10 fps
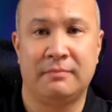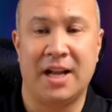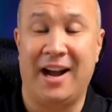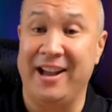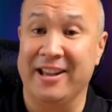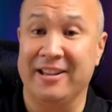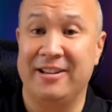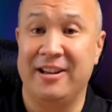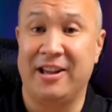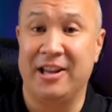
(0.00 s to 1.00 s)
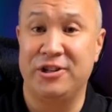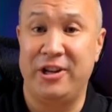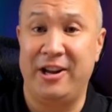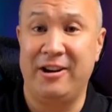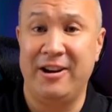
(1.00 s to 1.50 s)
Hi, Kenji
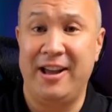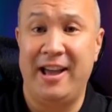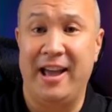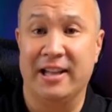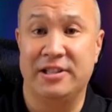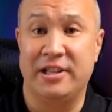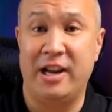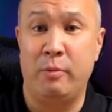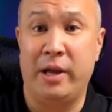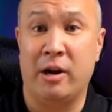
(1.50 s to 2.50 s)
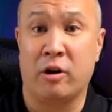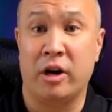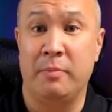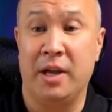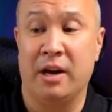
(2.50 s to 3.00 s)
here, and today we are going
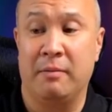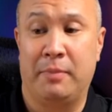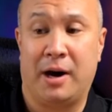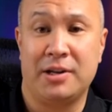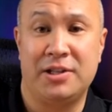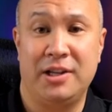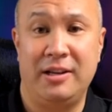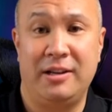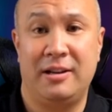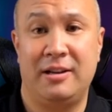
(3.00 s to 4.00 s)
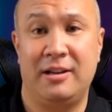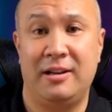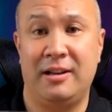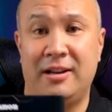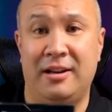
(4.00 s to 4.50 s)
to be unboxing
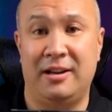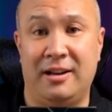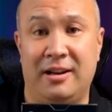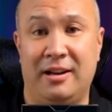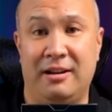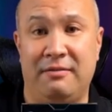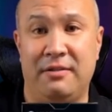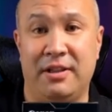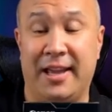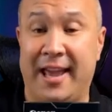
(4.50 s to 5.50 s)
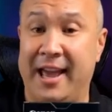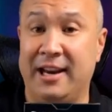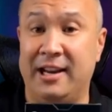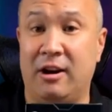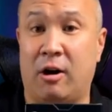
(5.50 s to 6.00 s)
the
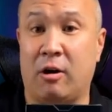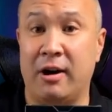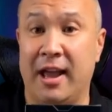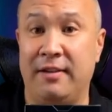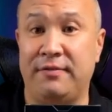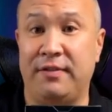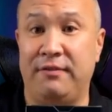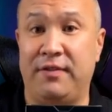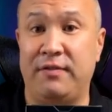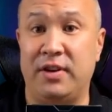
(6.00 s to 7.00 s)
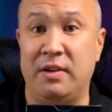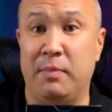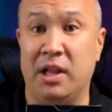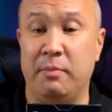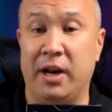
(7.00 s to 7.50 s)
Canon RF
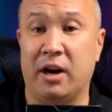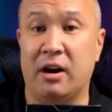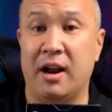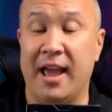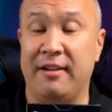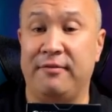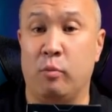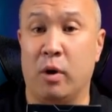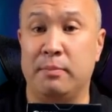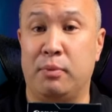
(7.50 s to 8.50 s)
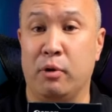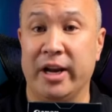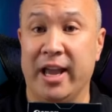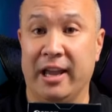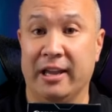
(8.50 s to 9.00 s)
50mm
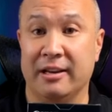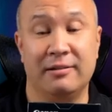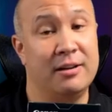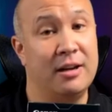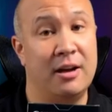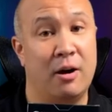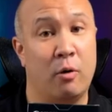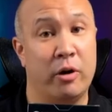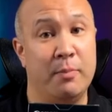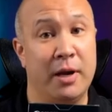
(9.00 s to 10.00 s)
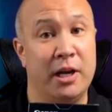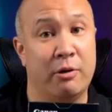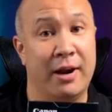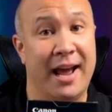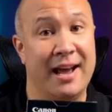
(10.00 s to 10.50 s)
f1.8, or you might know
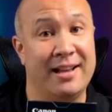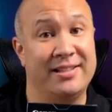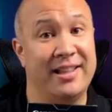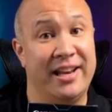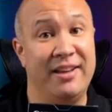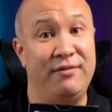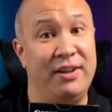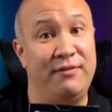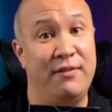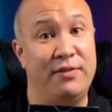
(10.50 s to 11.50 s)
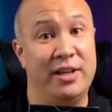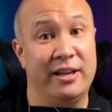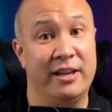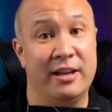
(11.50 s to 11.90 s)
it as the Nifty 50.